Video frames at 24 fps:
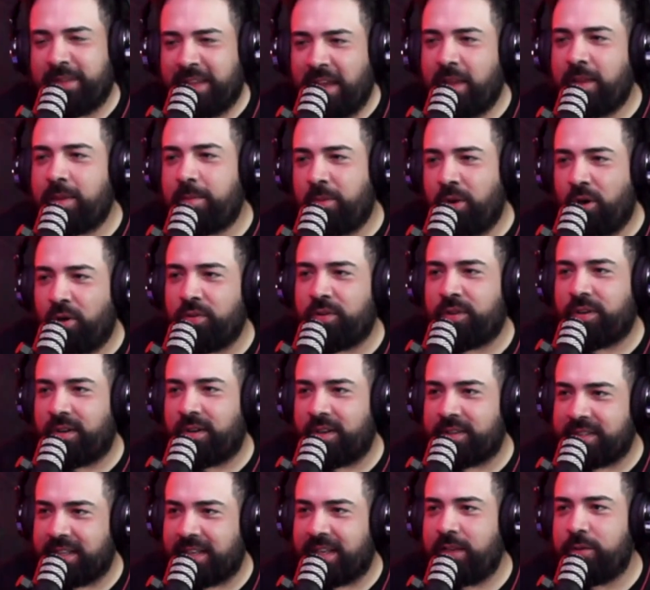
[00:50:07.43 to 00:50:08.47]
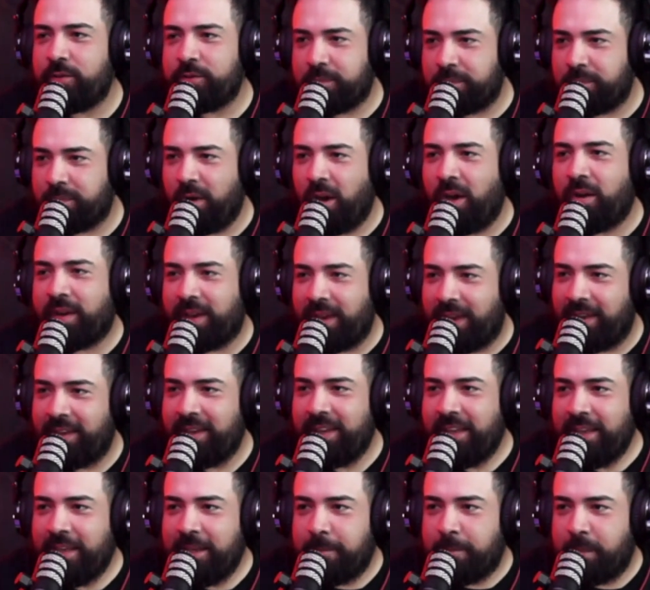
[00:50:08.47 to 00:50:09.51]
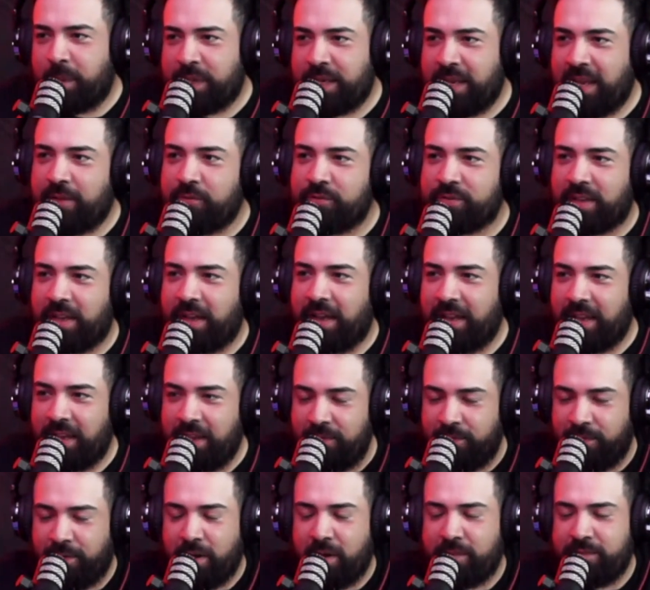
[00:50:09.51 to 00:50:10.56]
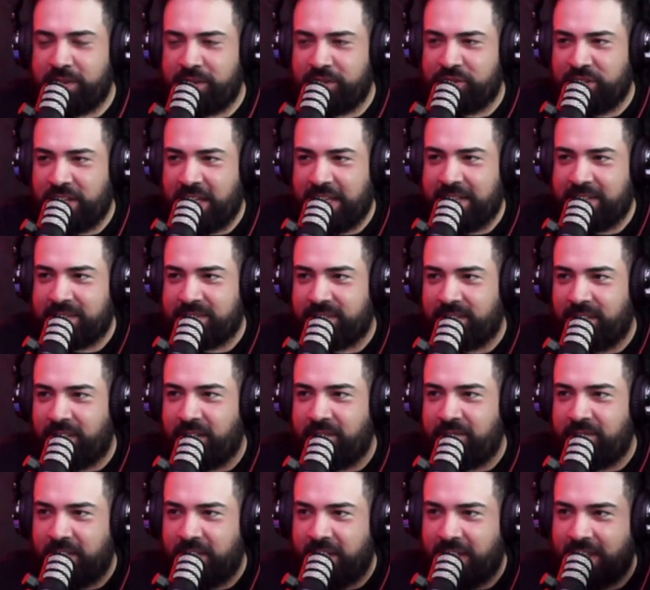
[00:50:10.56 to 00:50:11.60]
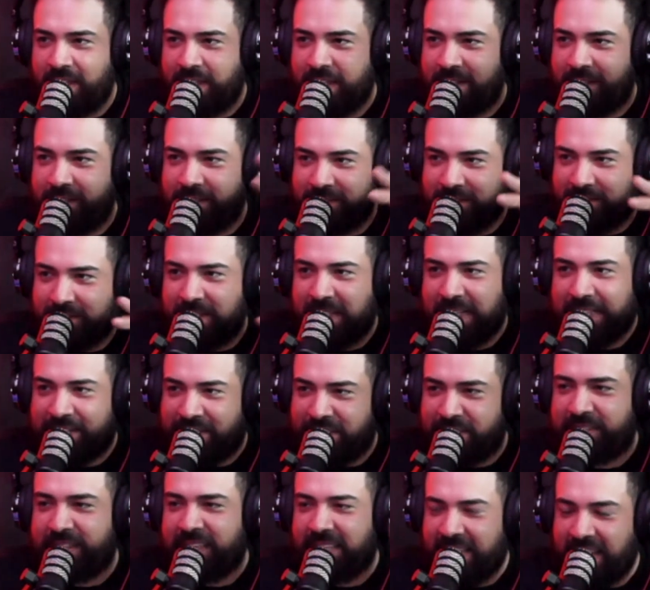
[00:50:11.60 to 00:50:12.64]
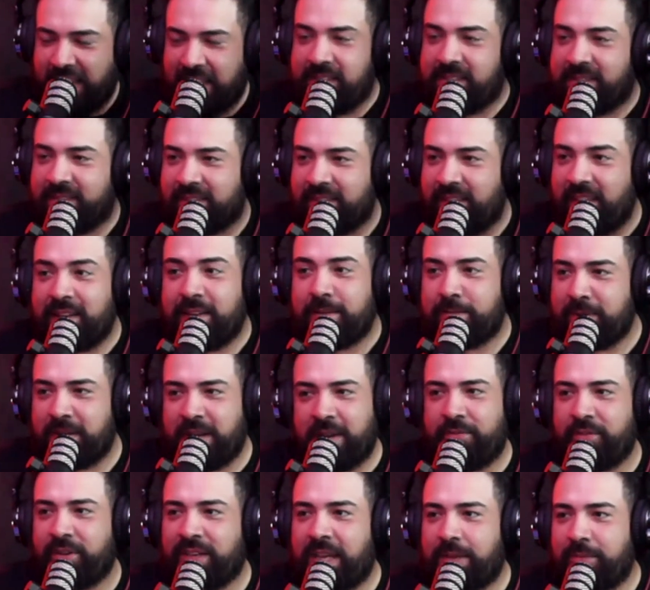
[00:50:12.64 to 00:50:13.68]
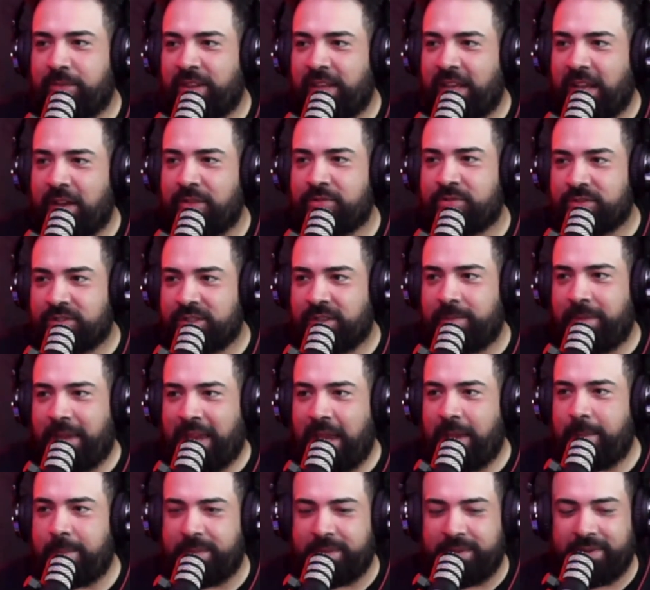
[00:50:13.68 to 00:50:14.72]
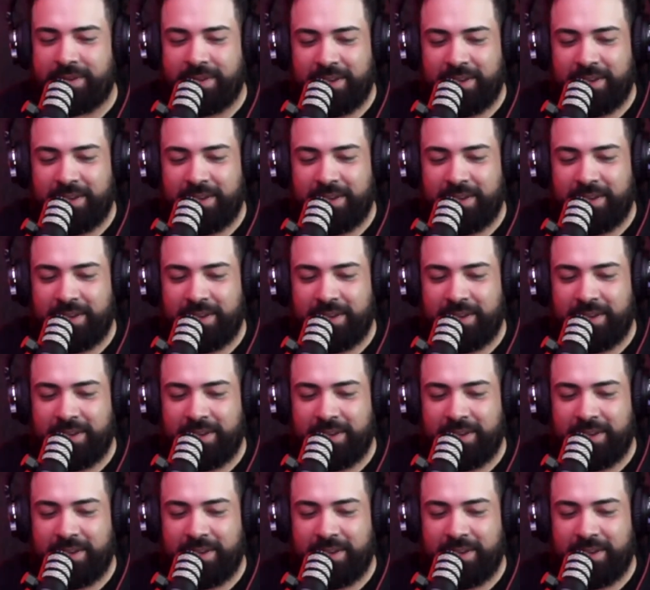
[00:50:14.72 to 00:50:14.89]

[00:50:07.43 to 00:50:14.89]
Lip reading: Now that I'm older, I was like, he was... Okay, my dad was involved in shady stuff. And just in case anybody ever came to the house or something happened...